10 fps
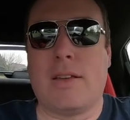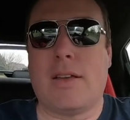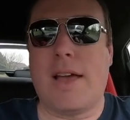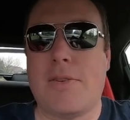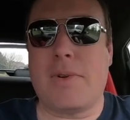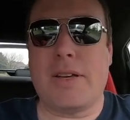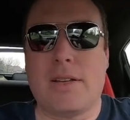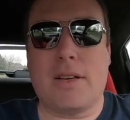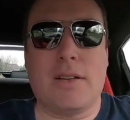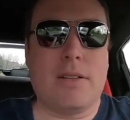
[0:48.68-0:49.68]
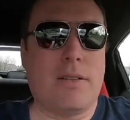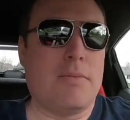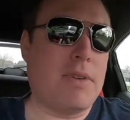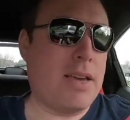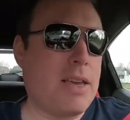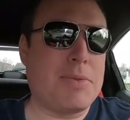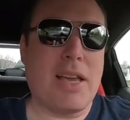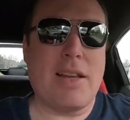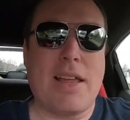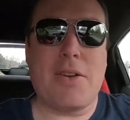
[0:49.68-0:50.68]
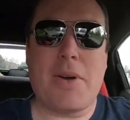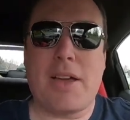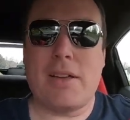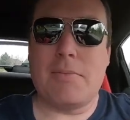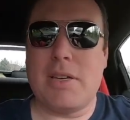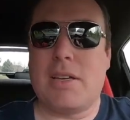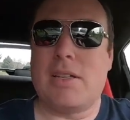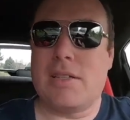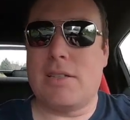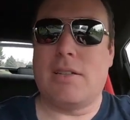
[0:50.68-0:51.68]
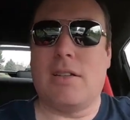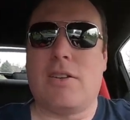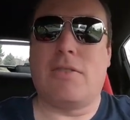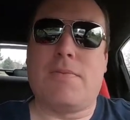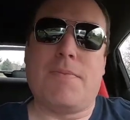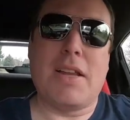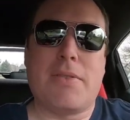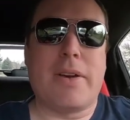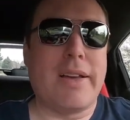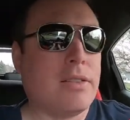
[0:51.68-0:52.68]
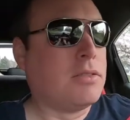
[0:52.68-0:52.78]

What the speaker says: Anyway, I keep saying anyway, because, you know, anyway.